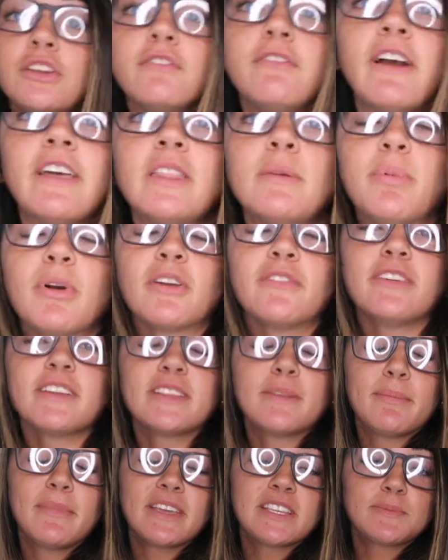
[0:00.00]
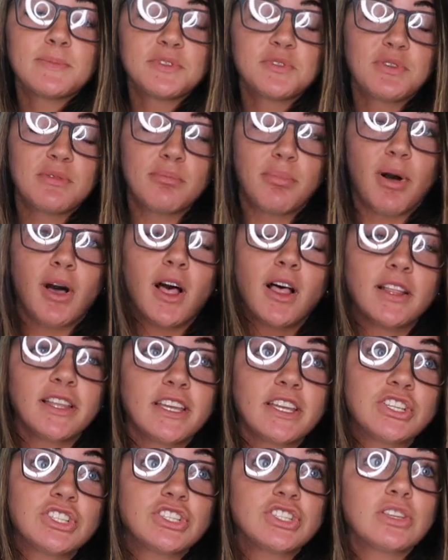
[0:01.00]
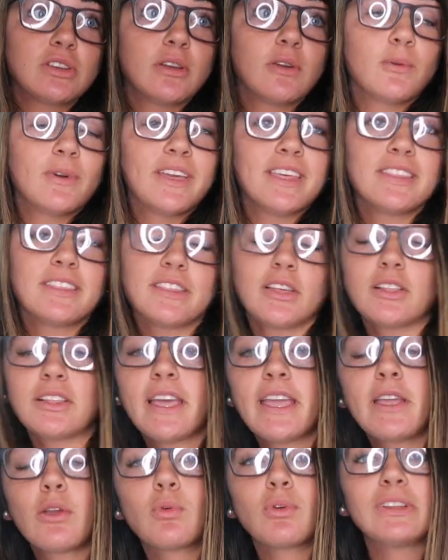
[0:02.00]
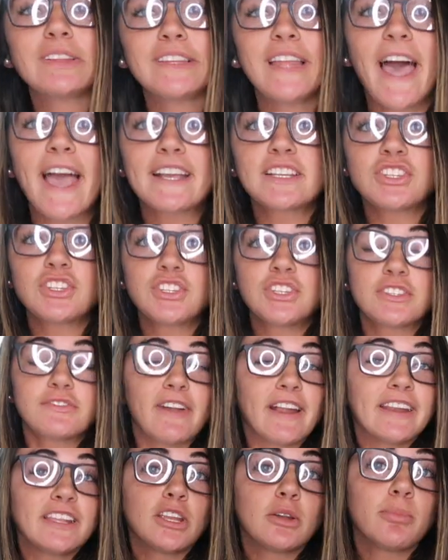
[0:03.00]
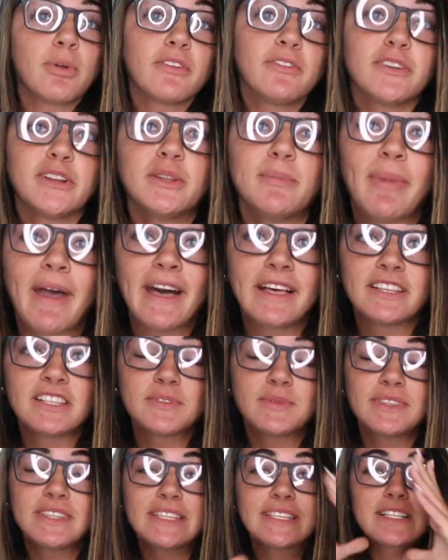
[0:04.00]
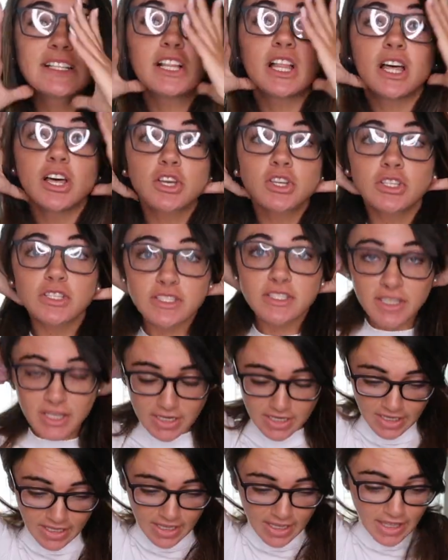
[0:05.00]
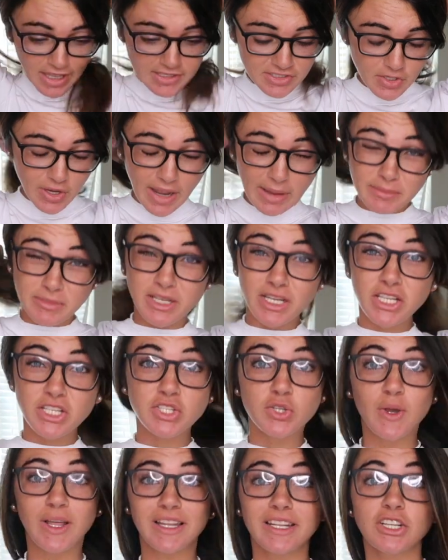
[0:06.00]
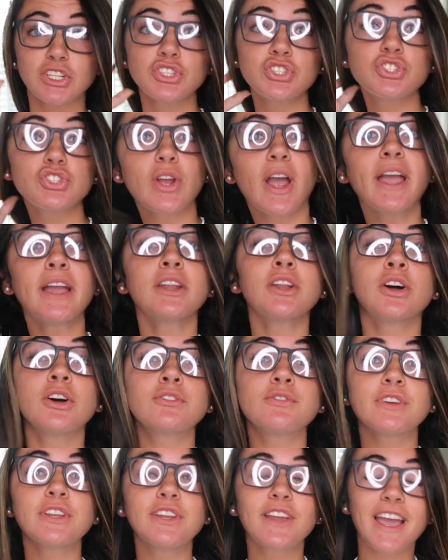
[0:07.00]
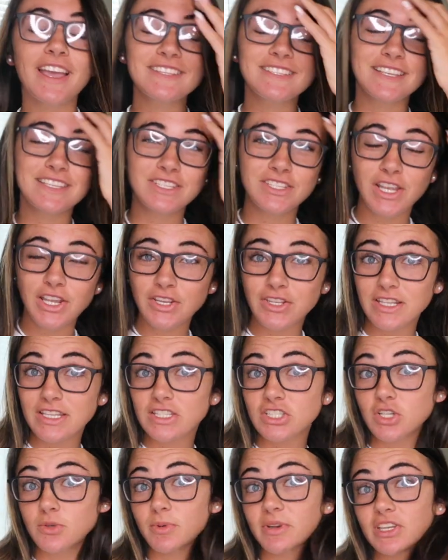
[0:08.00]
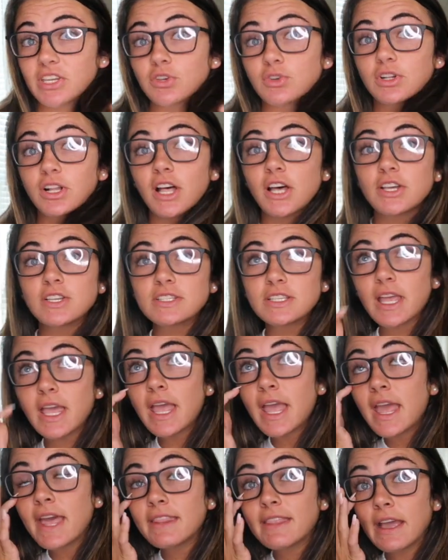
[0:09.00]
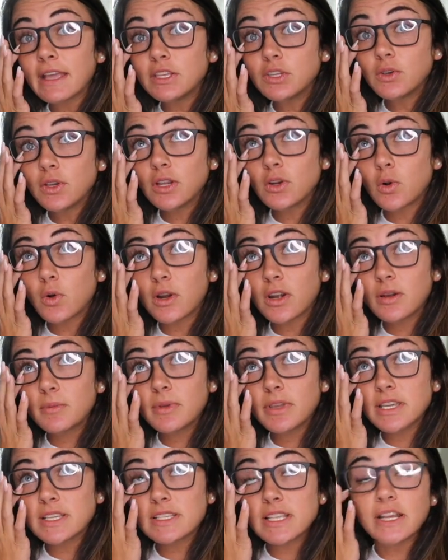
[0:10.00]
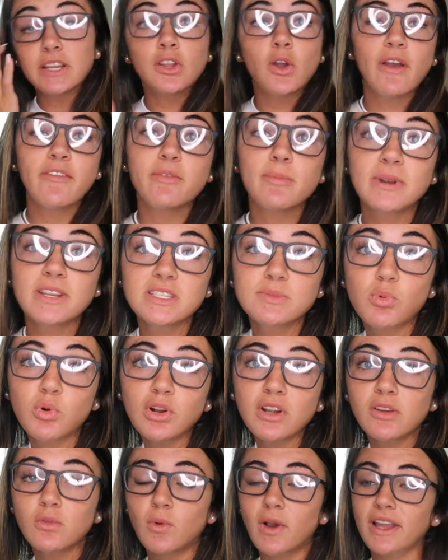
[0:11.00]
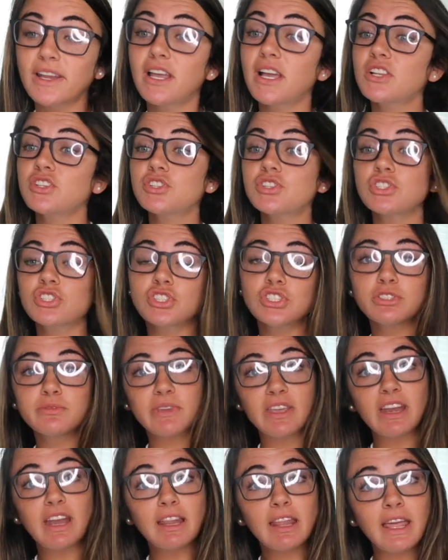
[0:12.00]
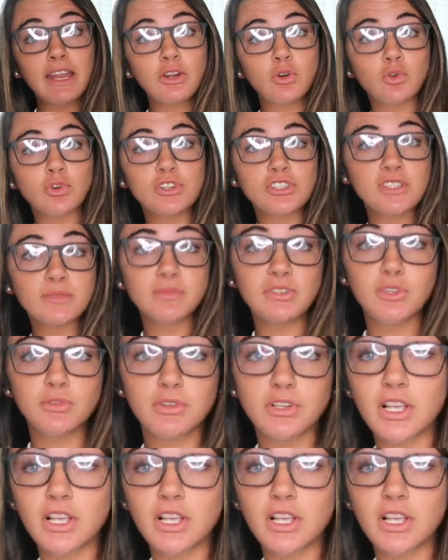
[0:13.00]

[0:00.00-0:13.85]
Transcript: can find the perfect mix between polished with like relaxed and just finding your perfect balance with these clothes. So I'm gonna do a little try on haul for you guys and show you these super cute clothes that you can order because I know everybody's bored and why not just get online and order some cute